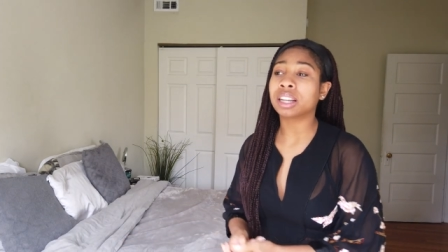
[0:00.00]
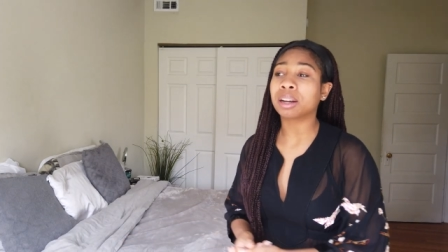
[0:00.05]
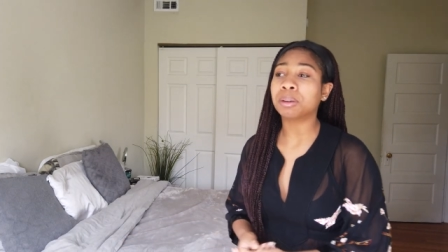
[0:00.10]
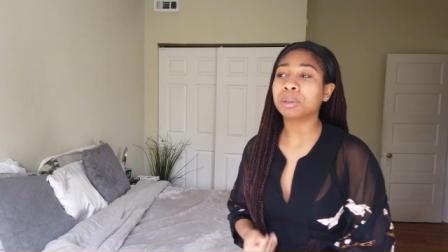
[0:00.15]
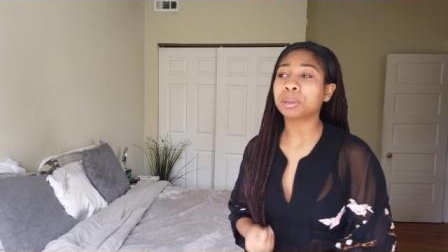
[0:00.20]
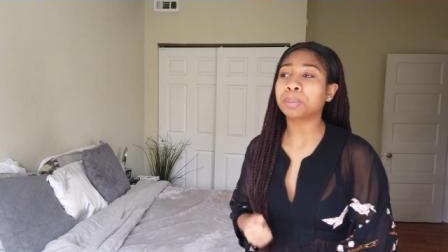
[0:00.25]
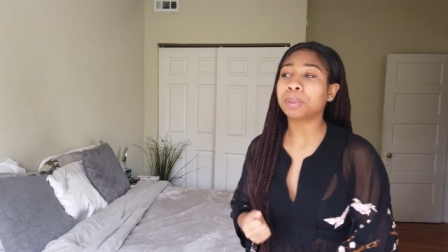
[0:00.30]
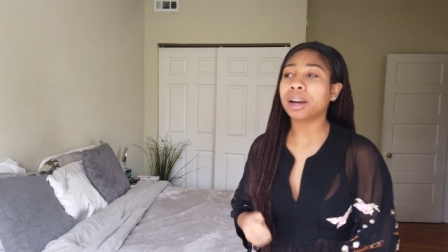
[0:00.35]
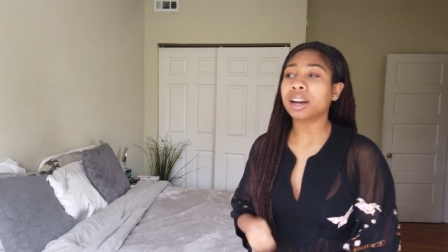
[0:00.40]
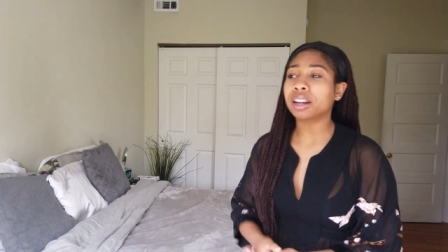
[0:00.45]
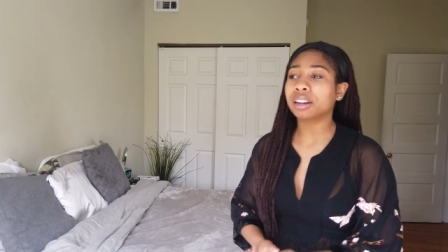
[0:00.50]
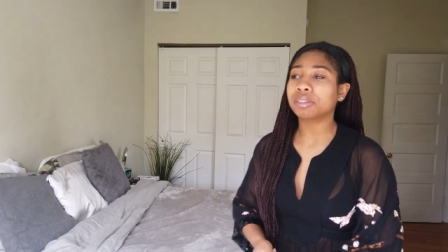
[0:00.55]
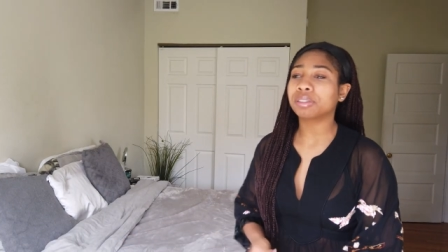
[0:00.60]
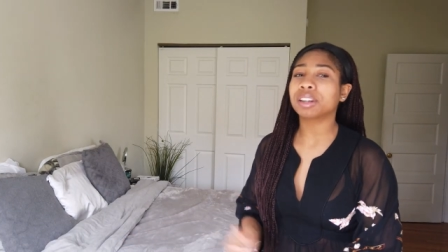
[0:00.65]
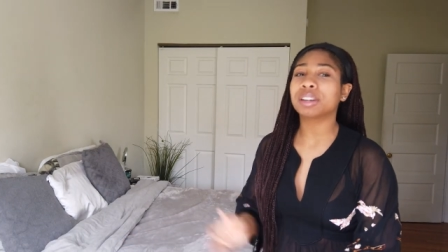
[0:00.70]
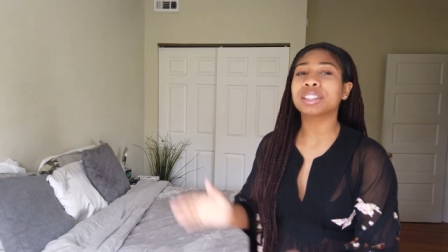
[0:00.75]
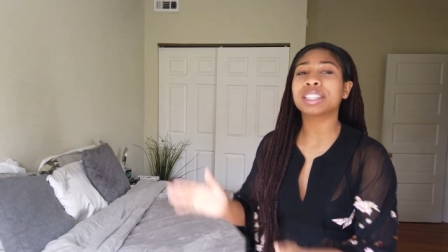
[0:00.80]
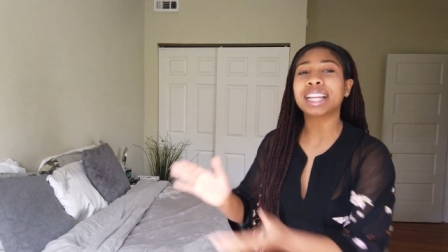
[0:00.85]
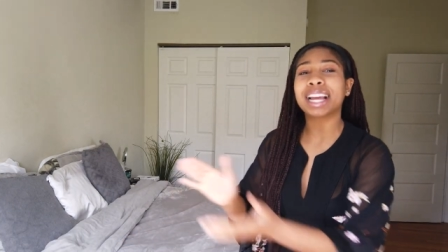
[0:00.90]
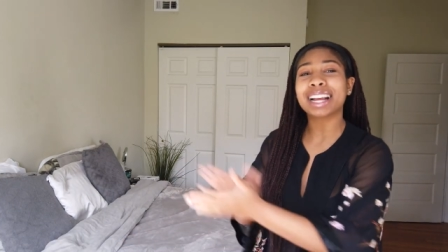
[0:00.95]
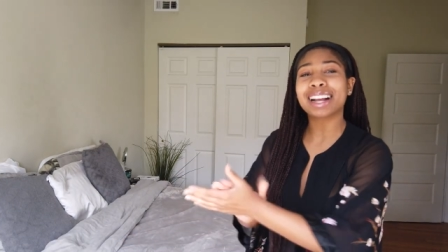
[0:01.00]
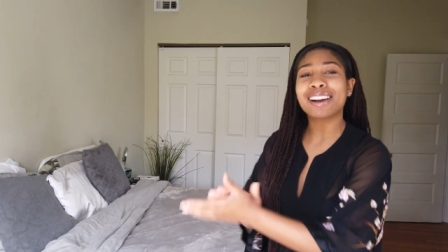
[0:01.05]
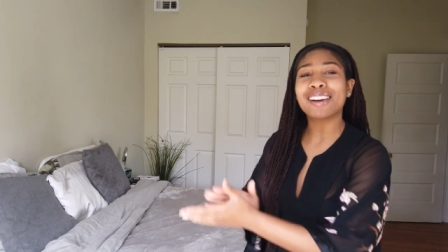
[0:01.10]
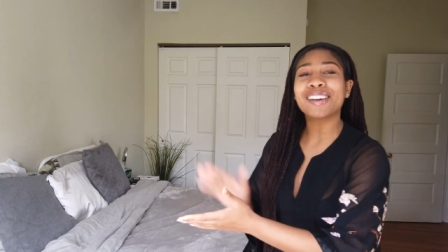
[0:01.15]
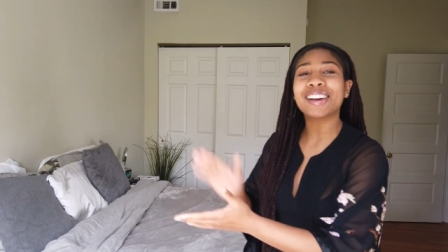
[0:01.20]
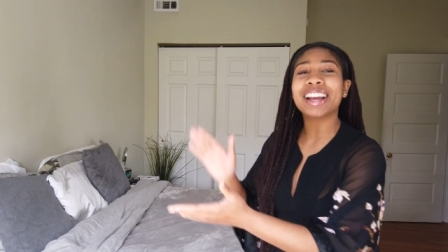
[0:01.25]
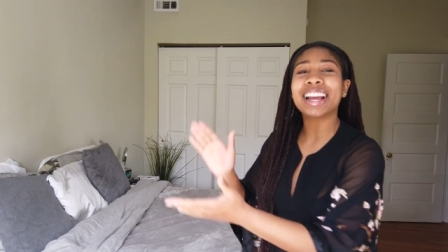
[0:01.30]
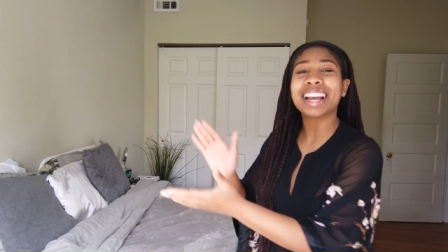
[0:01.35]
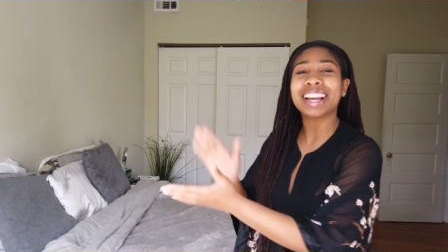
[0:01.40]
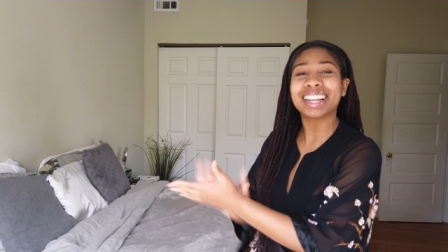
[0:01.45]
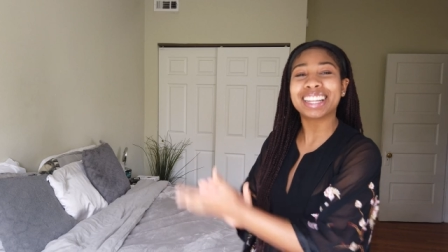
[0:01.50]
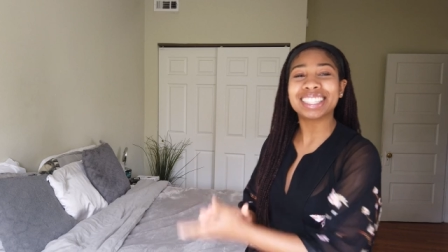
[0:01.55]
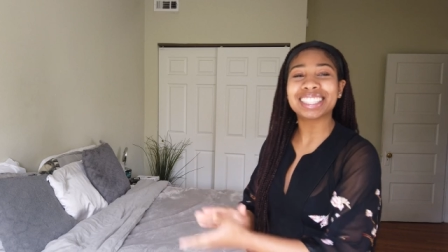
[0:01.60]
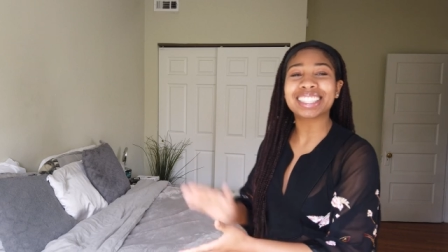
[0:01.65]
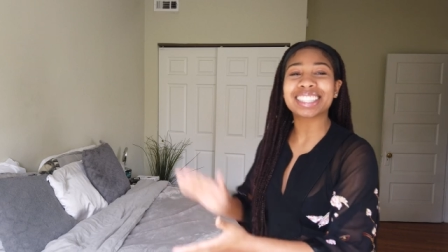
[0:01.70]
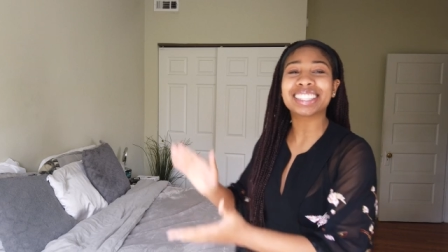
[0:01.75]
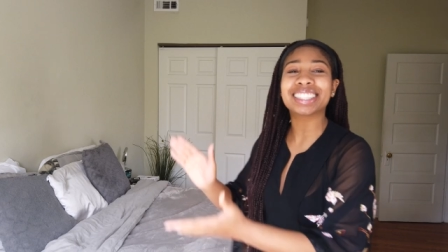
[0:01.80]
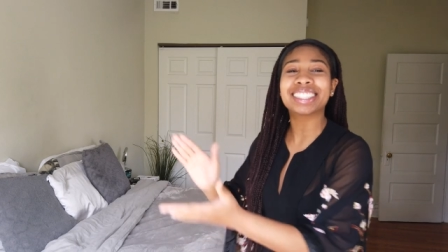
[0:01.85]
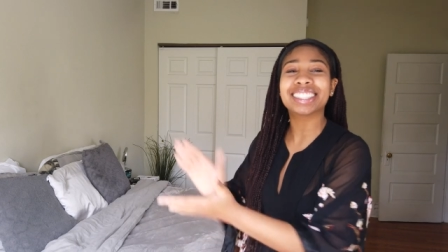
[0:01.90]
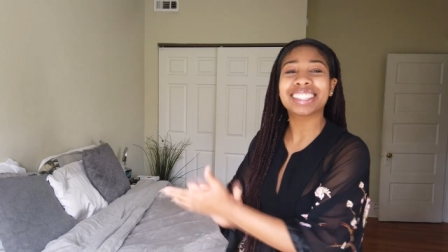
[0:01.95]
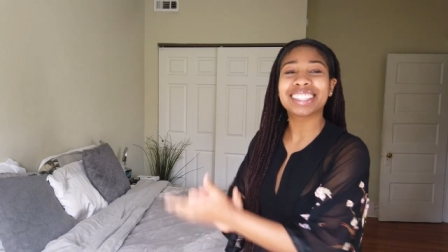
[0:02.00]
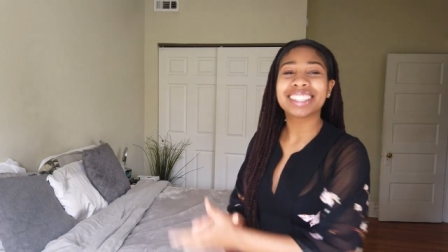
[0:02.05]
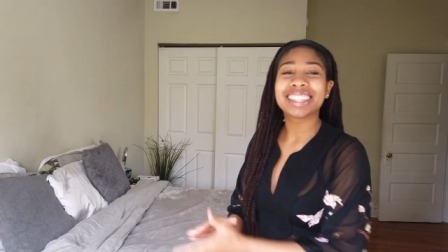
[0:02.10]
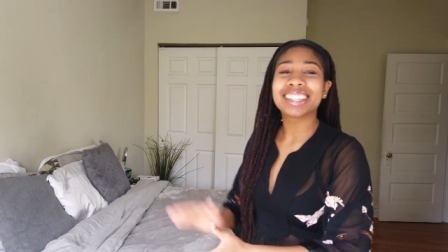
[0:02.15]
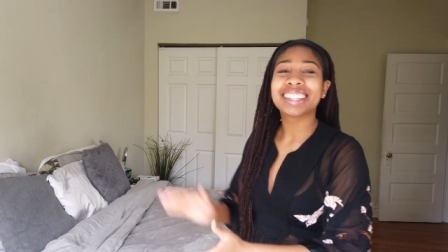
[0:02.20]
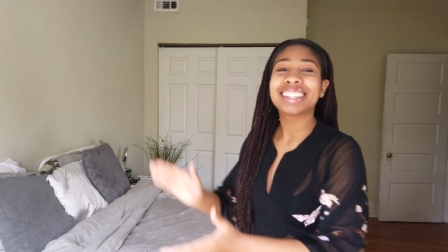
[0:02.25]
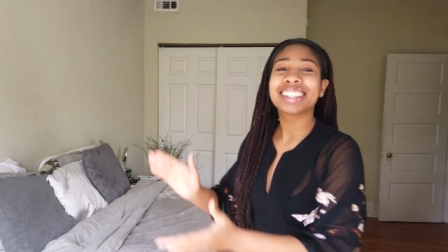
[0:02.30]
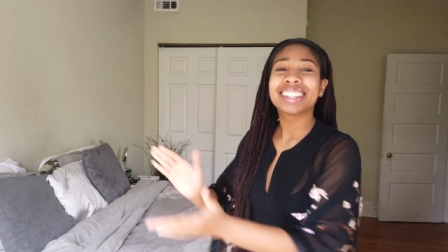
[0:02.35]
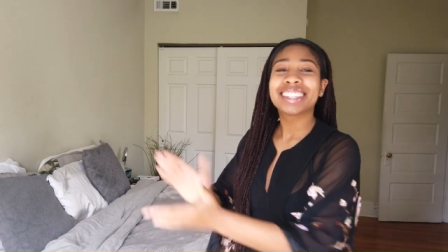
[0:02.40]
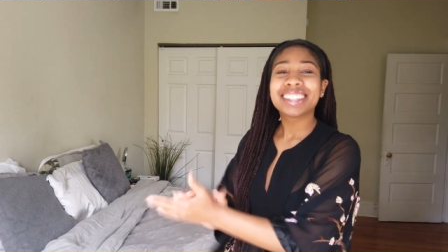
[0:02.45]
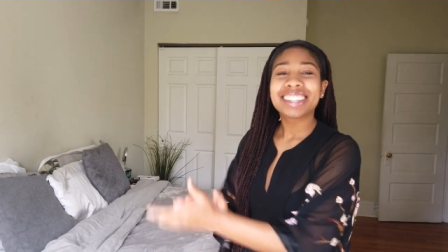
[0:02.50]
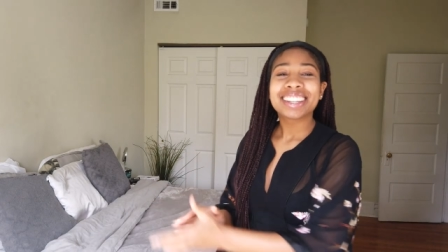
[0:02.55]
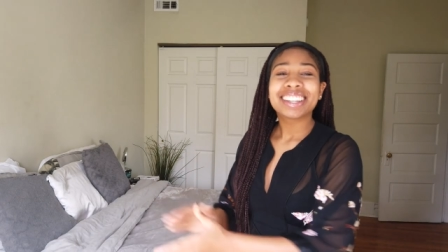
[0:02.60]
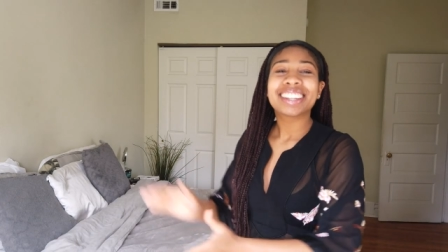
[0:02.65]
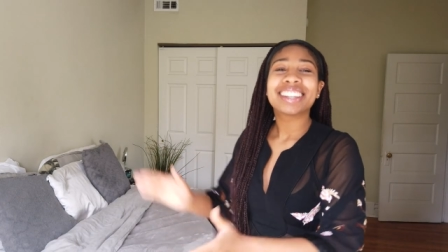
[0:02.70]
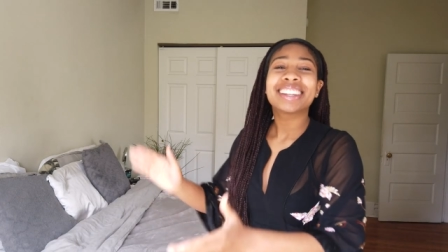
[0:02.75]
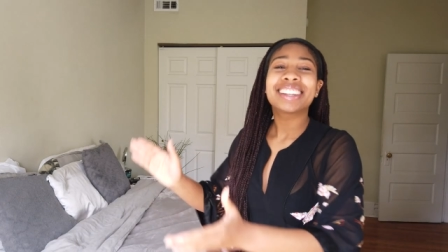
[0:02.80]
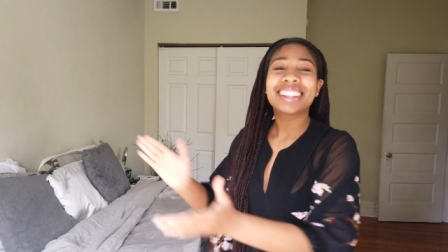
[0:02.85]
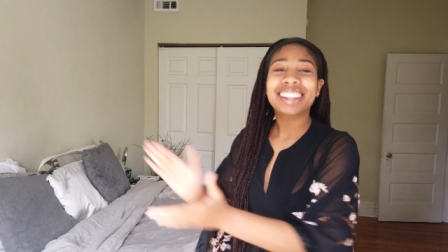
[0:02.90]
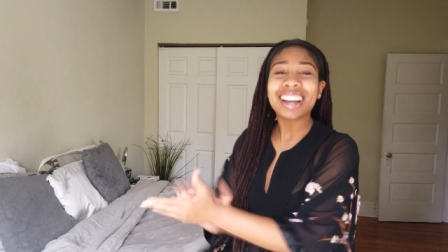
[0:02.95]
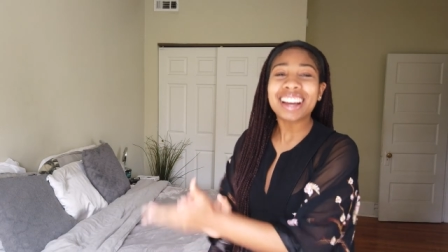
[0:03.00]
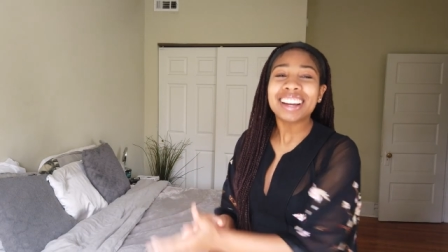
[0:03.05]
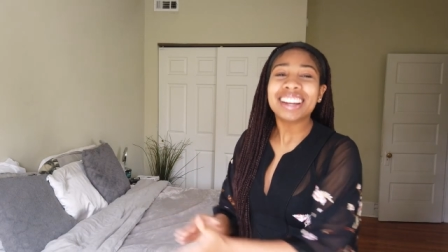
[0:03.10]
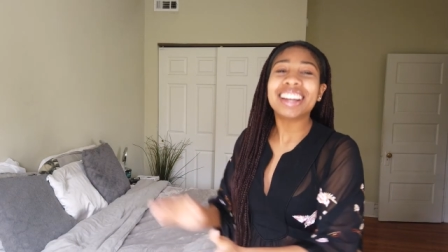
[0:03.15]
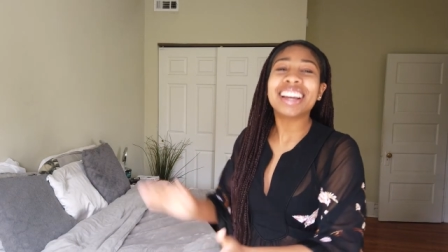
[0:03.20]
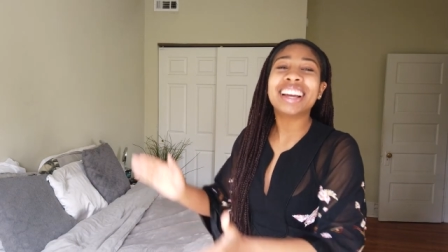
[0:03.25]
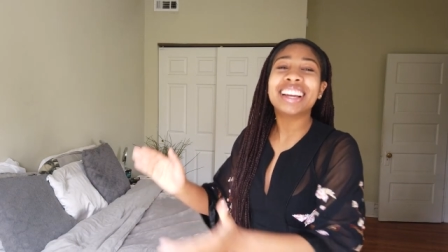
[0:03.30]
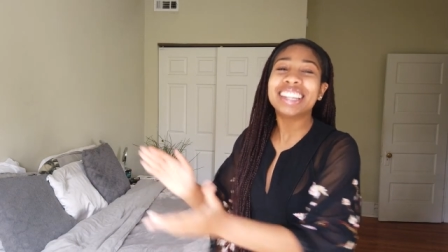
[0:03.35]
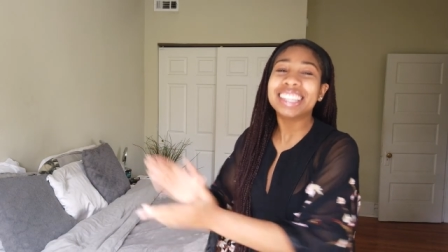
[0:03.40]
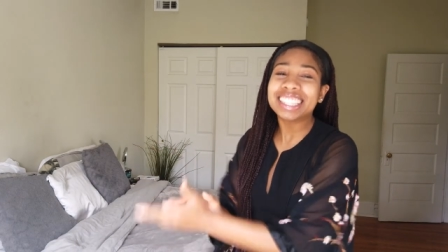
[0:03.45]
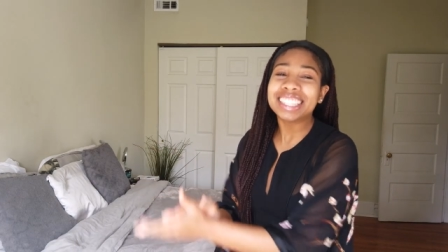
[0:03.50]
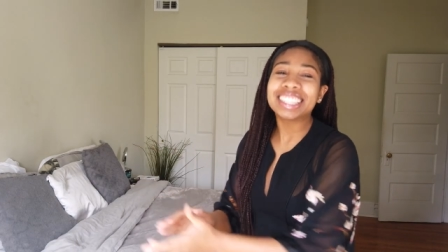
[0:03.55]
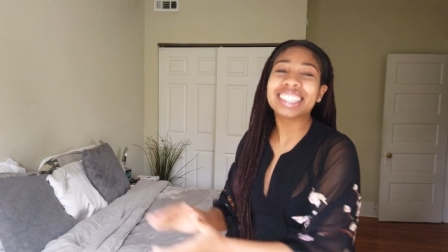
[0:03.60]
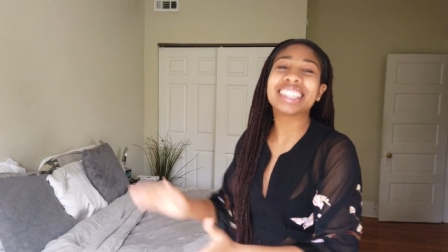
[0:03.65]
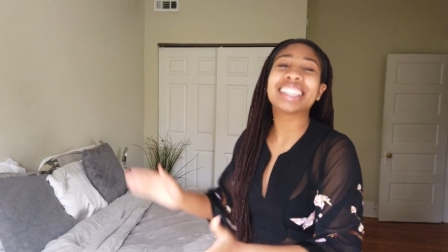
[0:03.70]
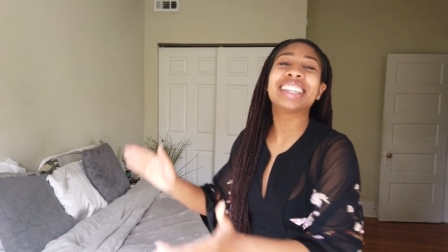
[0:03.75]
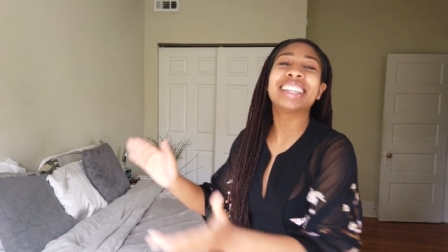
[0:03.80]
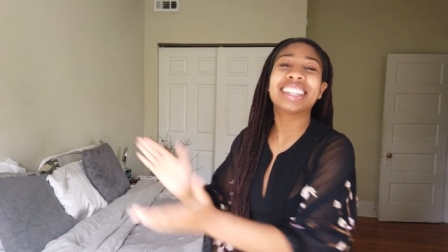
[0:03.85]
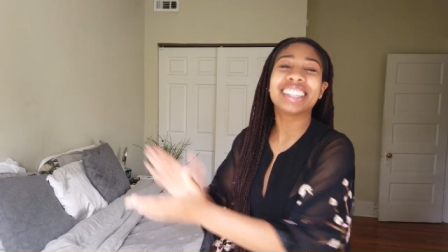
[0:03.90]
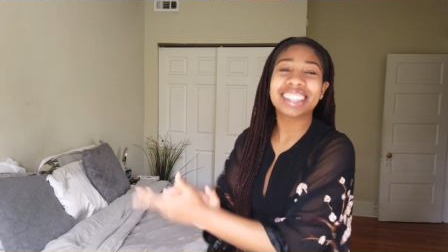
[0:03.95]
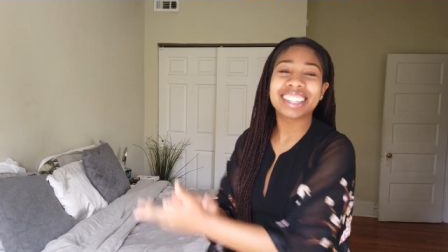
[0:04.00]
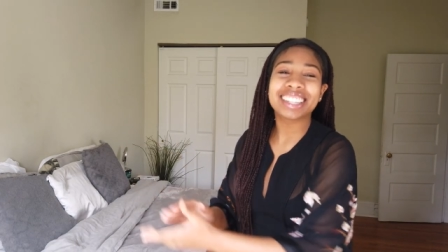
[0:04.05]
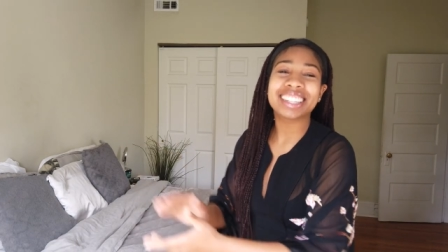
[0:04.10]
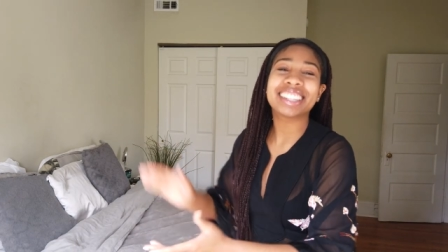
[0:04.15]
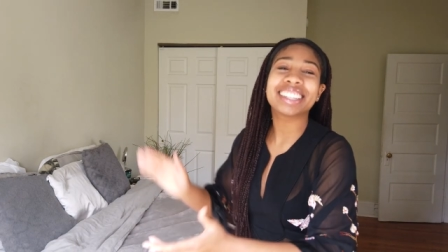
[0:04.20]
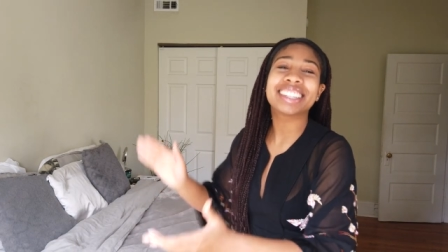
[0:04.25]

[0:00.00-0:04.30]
And I was proud of her. I was like, go ahead, Issa. Go ahead, Issa